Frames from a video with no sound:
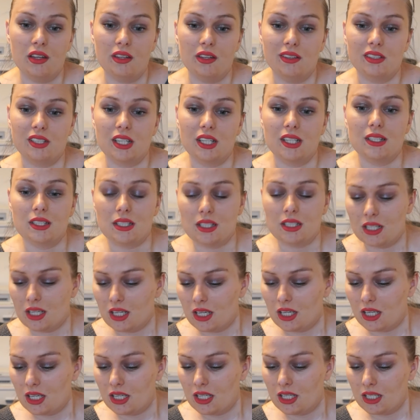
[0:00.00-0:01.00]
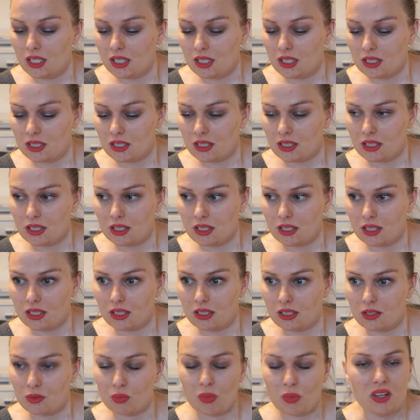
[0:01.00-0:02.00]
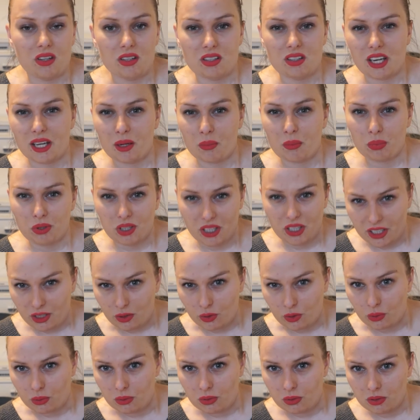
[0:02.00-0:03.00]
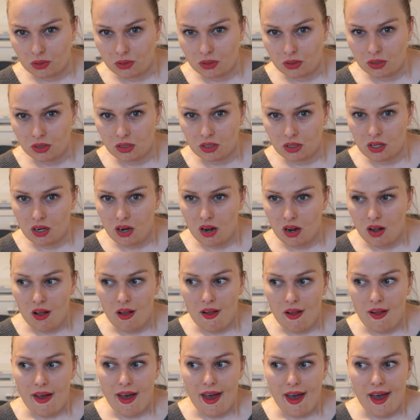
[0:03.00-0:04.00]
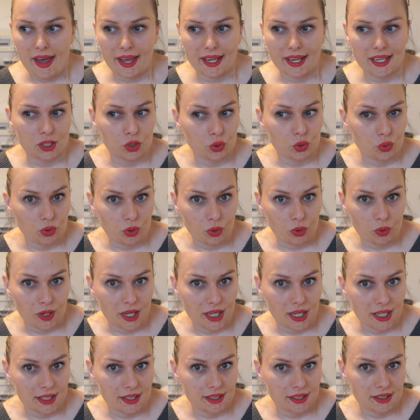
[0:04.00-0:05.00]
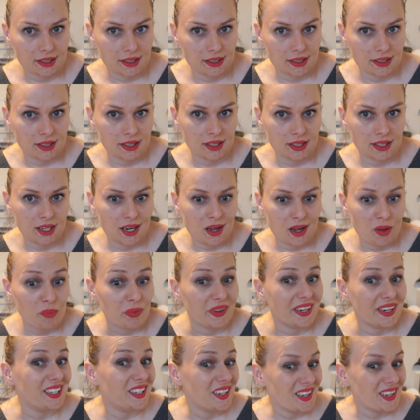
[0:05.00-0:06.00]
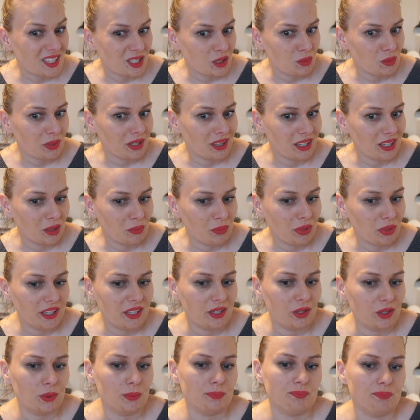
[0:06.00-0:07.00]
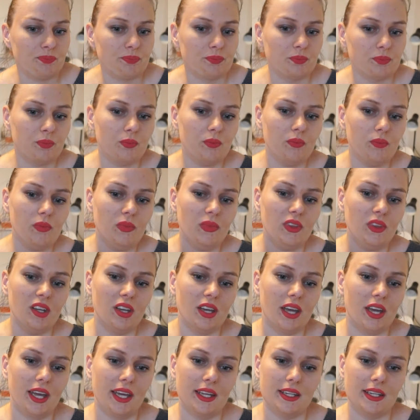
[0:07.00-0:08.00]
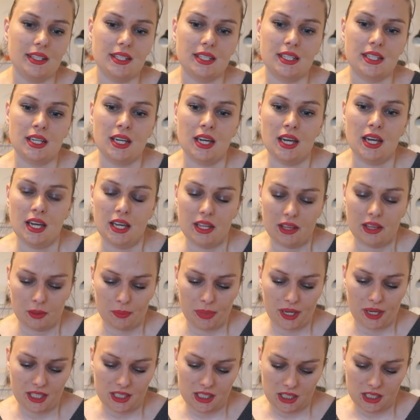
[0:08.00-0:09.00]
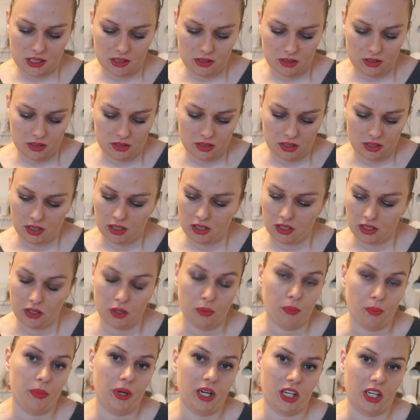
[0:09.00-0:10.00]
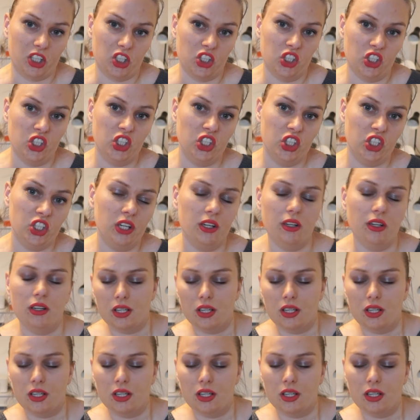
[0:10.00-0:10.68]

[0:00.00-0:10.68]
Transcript: The scent, it smells like Play-Doh. And I don't know why, but it does smell like Play-Doh. And the packaging, the packaging